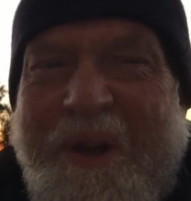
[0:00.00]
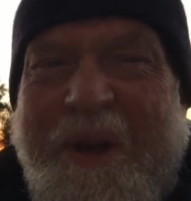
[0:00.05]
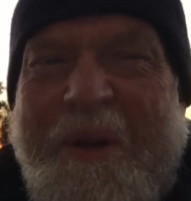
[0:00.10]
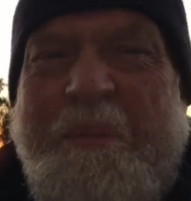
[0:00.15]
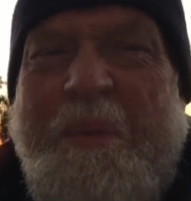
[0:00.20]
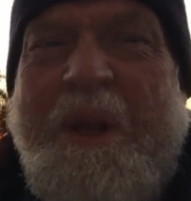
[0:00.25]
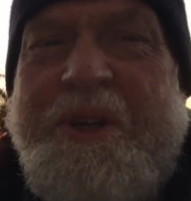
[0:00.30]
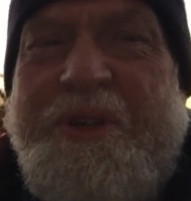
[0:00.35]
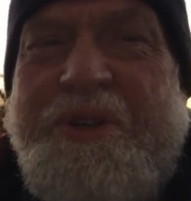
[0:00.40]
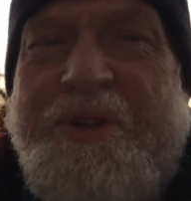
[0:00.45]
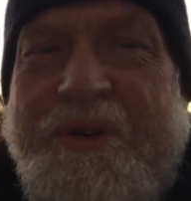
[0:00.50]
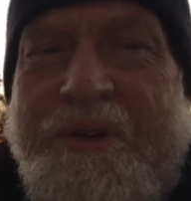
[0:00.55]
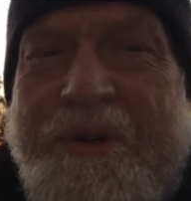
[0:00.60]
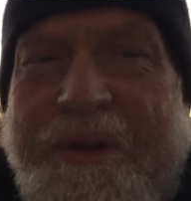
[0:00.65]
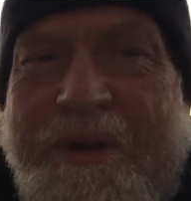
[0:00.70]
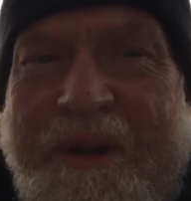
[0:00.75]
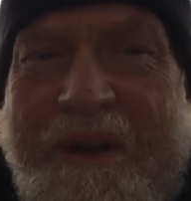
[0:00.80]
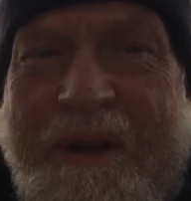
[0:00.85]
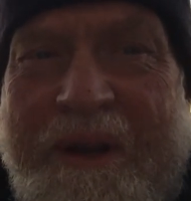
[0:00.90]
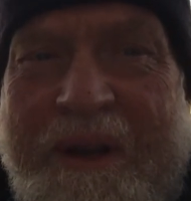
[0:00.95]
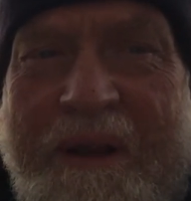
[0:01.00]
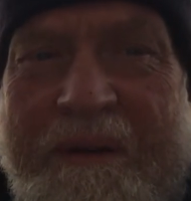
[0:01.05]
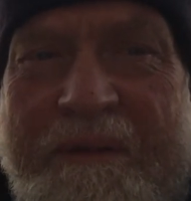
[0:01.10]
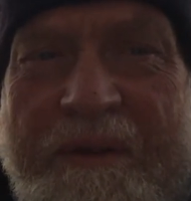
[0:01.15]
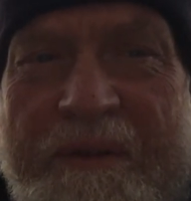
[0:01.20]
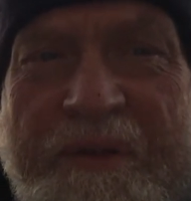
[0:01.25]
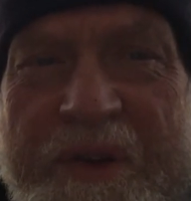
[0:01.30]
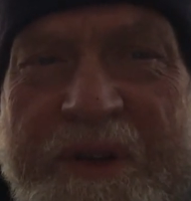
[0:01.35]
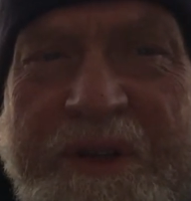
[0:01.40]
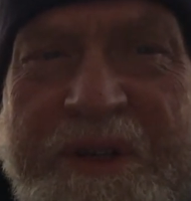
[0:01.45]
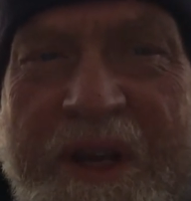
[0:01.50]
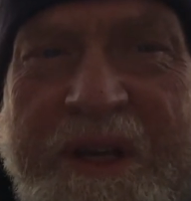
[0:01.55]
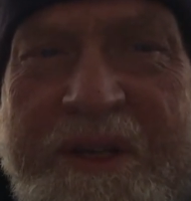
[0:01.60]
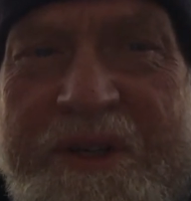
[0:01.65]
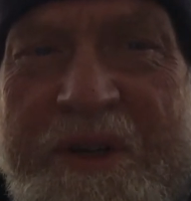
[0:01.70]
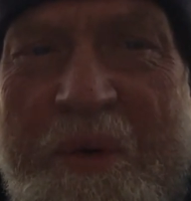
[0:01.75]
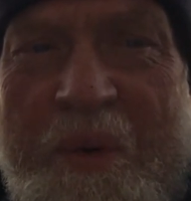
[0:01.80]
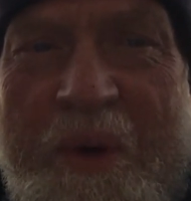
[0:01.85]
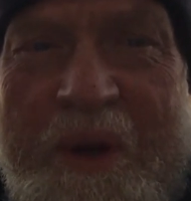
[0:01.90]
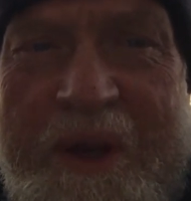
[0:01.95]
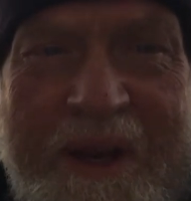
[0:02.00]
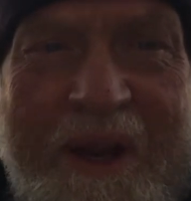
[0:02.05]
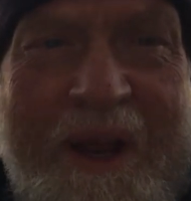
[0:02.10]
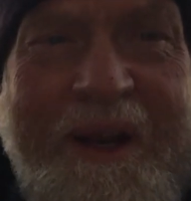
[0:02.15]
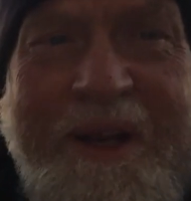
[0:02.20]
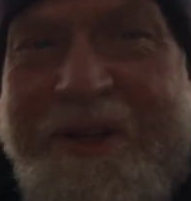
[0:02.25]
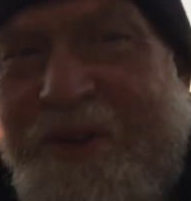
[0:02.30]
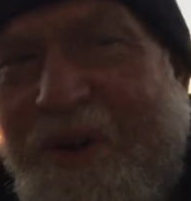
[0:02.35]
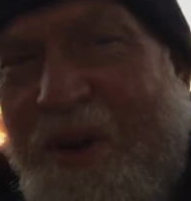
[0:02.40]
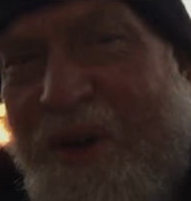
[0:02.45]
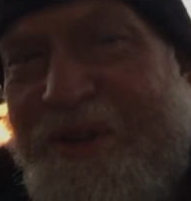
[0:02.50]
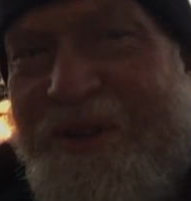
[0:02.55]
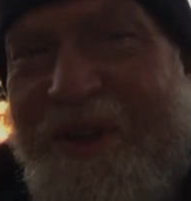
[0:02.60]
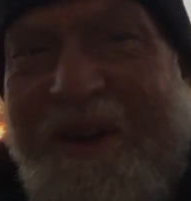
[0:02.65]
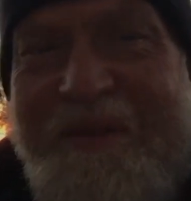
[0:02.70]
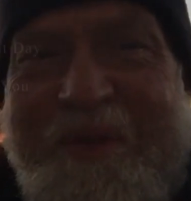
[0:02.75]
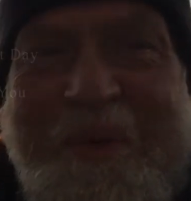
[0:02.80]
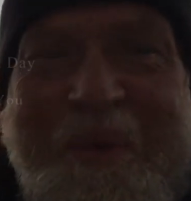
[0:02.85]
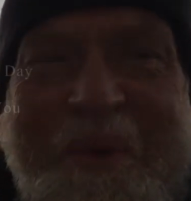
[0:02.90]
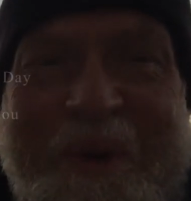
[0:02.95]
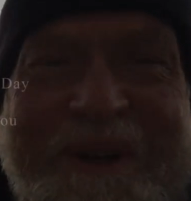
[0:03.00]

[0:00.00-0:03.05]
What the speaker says: God bless you. Have a fantastic week. Now let's go and save the